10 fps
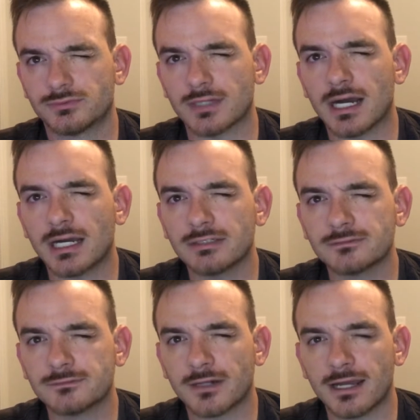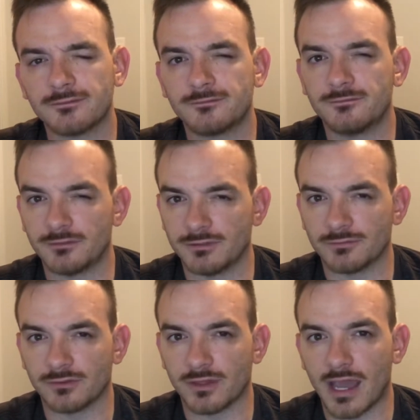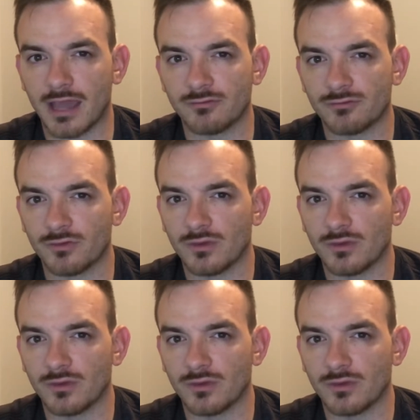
$550 for that, for